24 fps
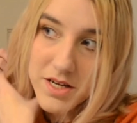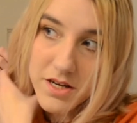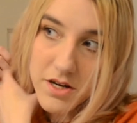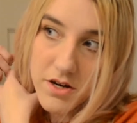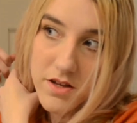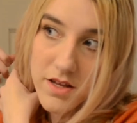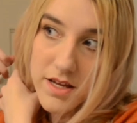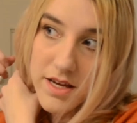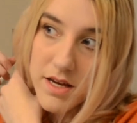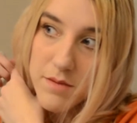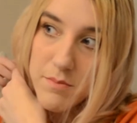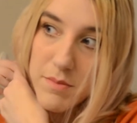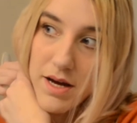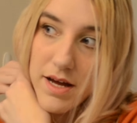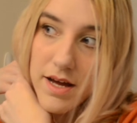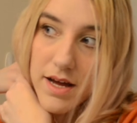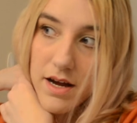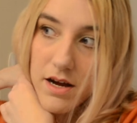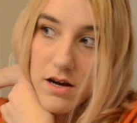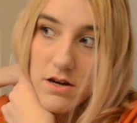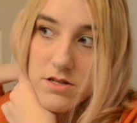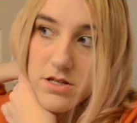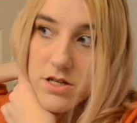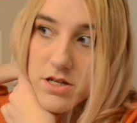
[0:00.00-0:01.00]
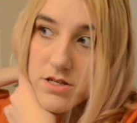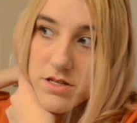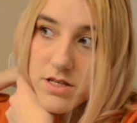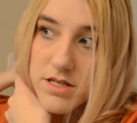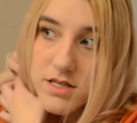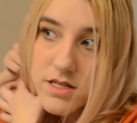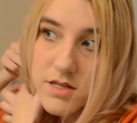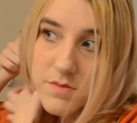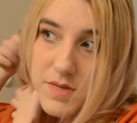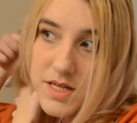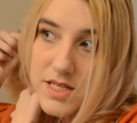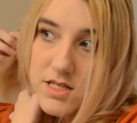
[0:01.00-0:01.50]
curling at my hair turned
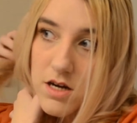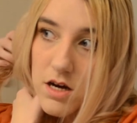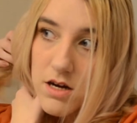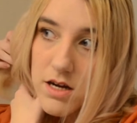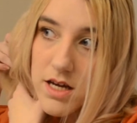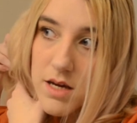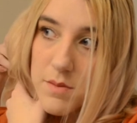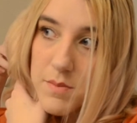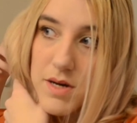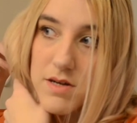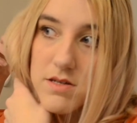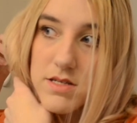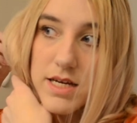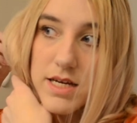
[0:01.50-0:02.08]
into me talking about